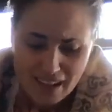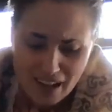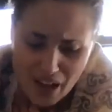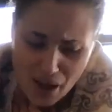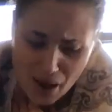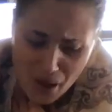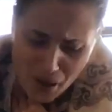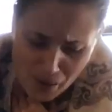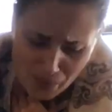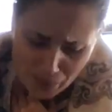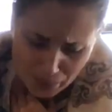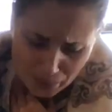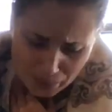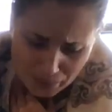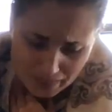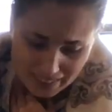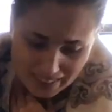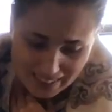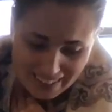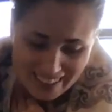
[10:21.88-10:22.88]
Oh,
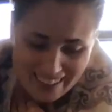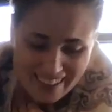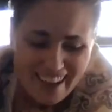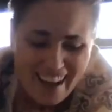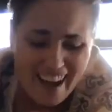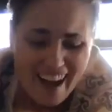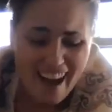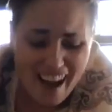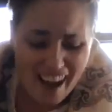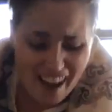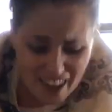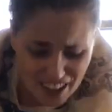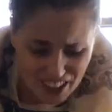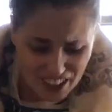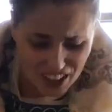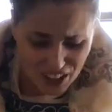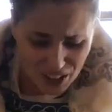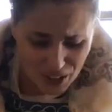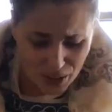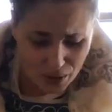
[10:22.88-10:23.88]
are
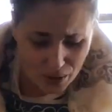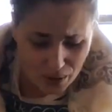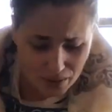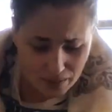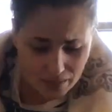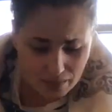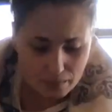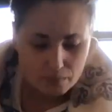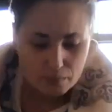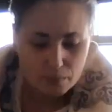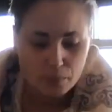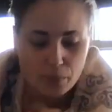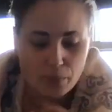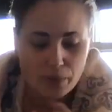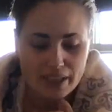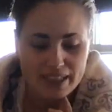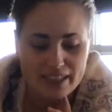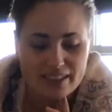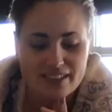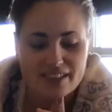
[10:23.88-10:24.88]
you,
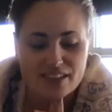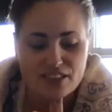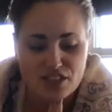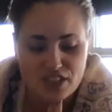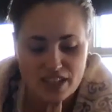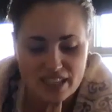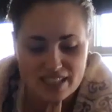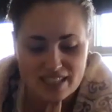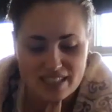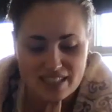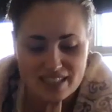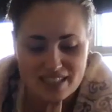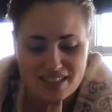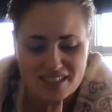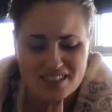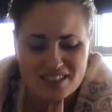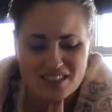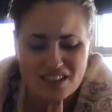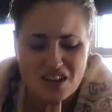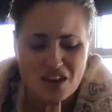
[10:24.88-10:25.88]
pointing to Jason's,
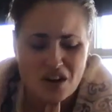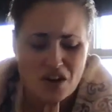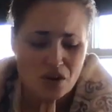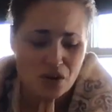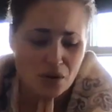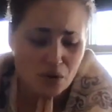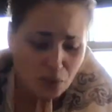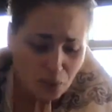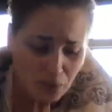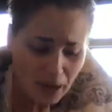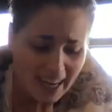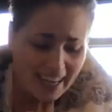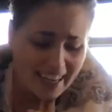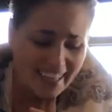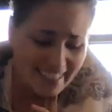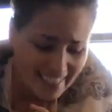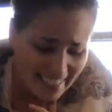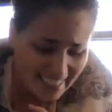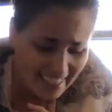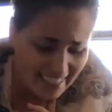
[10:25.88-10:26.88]

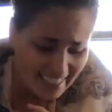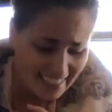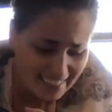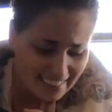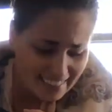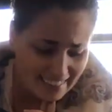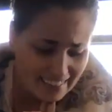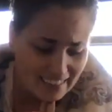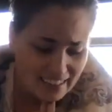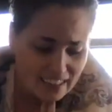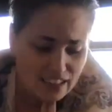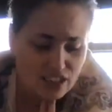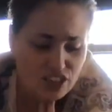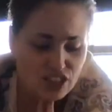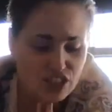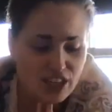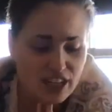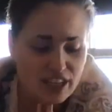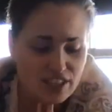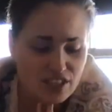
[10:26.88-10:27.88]
cranky?
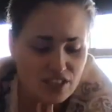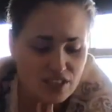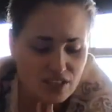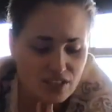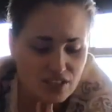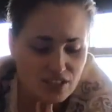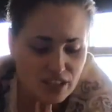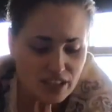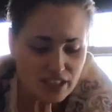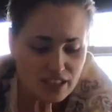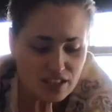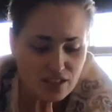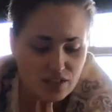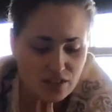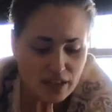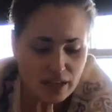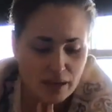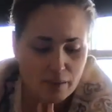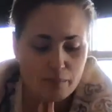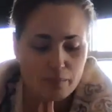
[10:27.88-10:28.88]
Just
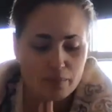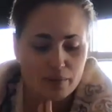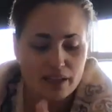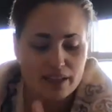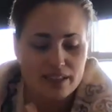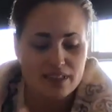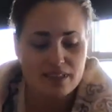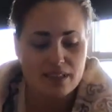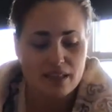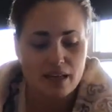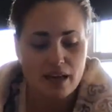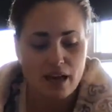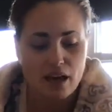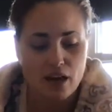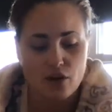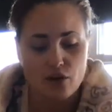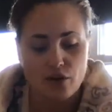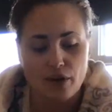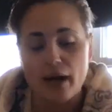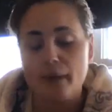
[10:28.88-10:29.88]
gesturing plus a
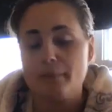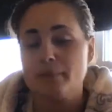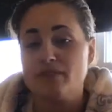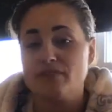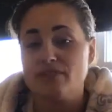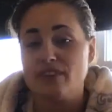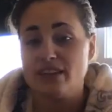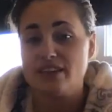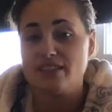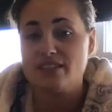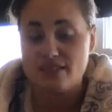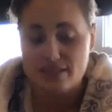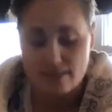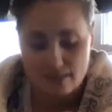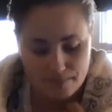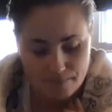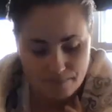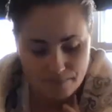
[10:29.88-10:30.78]
crabby face.